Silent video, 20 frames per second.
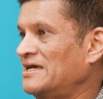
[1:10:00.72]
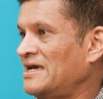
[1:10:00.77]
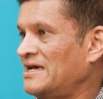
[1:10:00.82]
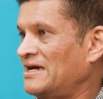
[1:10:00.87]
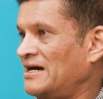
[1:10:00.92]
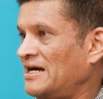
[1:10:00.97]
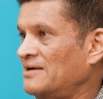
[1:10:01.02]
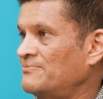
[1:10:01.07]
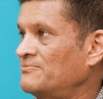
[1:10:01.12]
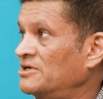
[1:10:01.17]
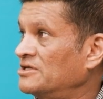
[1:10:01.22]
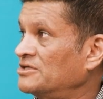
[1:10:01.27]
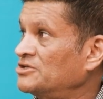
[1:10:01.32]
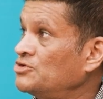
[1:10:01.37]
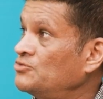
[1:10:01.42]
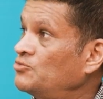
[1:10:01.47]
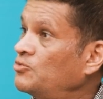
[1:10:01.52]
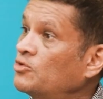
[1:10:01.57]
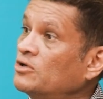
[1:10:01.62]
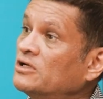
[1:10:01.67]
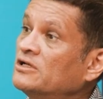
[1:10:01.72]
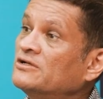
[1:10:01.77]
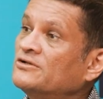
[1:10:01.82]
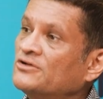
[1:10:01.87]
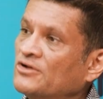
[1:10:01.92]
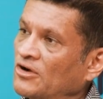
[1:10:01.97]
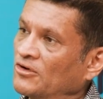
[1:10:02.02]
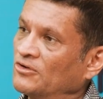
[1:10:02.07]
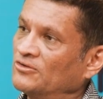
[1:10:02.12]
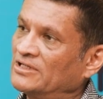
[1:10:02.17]
AI, but you wouldn't
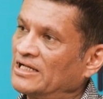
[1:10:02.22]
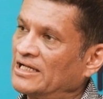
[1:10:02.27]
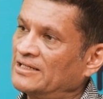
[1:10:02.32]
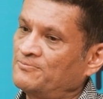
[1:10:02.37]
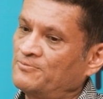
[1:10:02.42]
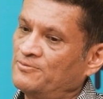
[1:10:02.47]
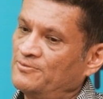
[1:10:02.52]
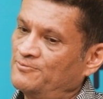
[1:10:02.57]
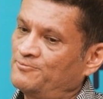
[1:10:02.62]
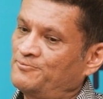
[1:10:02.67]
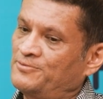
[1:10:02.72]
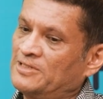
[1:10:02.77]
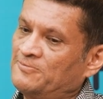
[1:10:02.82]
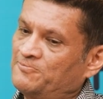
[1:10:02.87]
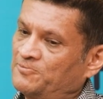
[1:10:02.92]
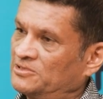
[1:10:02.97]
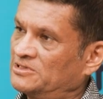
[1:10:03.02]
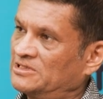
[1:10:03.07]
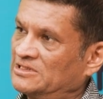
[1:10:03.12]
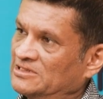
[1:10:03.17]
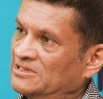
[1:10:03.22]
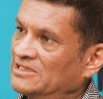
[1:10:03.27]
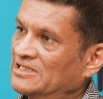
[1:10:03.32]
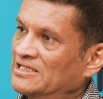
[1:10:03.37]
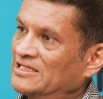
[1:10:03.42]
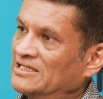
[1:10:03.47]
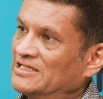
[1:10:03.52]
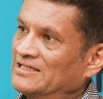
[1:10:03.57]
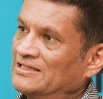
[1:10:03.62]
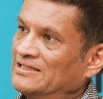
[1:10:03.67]
know. Like people
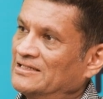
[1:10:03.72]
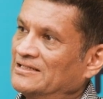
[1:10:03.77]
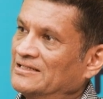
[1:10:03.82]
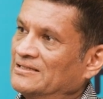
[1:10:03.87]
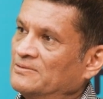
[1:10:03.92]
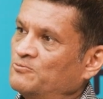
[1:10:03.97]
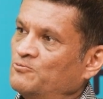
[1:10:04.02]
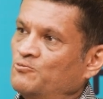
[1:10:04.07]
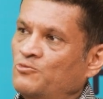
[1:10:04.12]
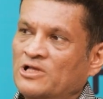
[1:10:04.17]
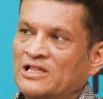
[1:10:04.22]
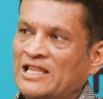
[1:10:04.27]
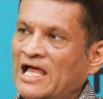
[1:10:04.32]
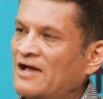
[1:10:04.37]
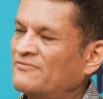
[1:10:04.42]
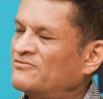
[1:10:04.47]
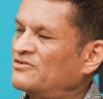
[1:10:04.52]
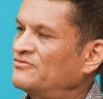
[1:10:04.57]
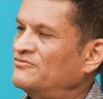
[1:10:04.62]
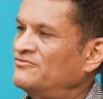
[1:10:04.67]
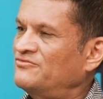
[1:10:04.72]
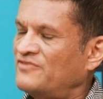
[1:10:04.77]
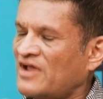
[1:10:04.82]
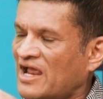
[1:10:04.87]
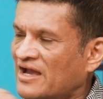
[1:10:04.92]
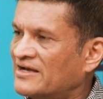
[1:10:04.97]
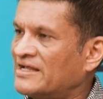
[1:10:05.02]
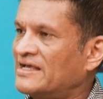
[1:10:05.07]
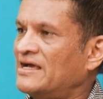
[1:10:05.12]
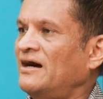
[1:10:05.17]
will have a
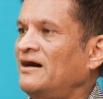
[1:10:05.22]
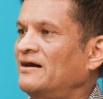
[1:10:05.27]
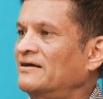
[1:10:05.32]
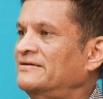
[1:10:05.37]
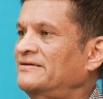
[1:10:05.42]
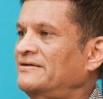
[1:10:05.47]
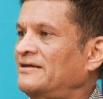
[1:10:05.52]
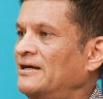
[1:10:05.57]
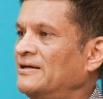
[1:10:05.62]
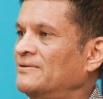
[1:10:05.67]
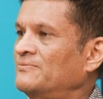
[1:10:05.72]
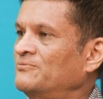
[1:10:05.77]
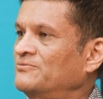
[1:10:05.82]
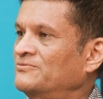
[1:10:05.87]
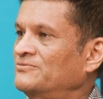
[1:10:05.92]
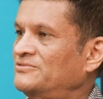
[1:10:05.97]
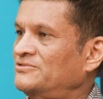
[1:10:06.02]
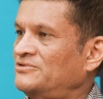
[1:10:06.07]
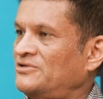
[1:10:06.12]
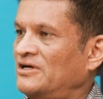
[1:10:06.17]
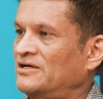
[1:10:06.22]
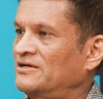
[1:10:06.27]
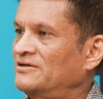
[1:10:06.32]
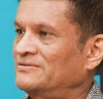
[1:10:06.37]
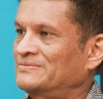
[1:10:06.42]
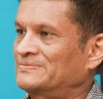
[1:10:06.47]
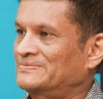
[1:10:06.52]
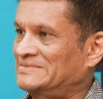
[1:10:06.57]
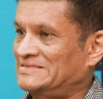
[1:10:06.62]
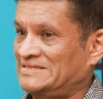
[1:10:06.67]
very hard time trying
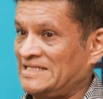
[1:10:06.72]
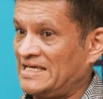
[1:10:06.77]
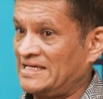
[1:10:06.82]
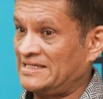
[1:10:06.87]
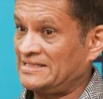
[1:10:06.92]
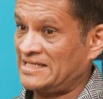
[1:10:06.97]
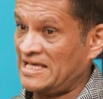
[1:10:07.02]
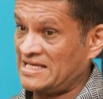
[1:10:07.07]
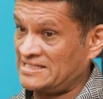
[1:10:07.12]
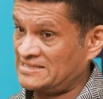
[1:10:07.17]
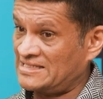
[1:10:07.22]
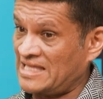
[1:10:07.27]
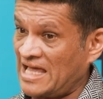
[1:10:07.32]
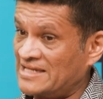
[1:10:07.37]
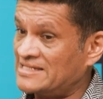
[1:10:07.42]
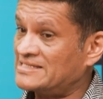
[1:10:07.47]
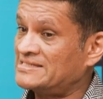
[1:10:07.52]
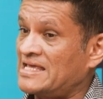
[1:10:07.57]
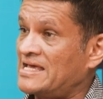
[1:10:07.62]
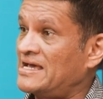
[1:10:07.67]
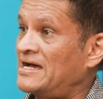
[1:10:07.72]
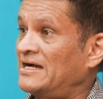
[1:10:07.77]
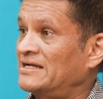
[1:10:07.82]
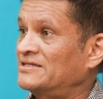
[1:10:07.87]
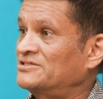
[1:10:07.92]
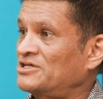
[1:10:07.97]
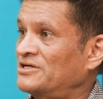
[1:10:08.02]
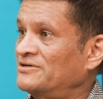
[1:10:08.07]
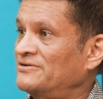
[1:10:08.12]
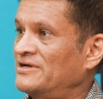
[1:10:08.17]
to say, yes, that is AI
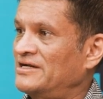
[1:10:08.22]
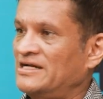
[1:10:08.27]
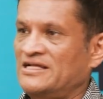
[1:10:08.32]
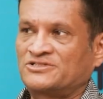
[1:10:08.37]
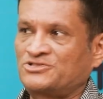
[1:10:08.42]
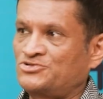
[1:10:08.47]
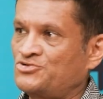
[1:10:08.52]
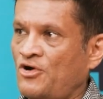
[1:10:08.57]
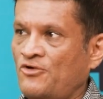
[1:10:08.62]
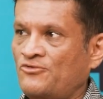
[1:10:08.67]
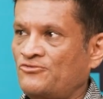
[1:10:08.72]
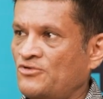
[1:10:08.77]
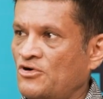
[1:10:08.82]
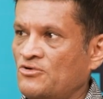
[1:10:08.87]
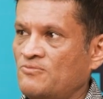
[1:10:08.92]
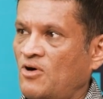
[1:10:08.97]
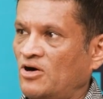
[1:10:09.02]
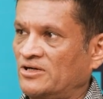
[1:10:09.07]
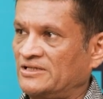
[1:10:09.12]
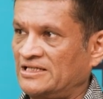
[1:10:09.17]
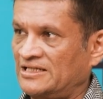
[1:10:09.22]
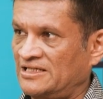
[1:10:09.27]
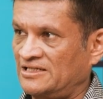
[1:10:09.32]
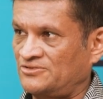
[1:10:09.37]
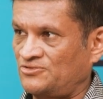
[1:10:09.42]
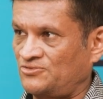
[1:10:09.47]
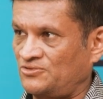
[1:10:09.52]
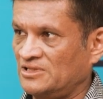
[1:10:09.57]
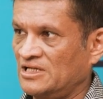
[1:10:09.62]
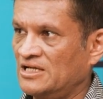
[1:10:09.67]
generated. It's not robotic
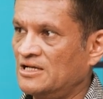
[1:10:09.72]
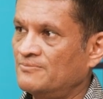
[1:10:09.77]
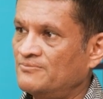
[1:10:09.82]
at all.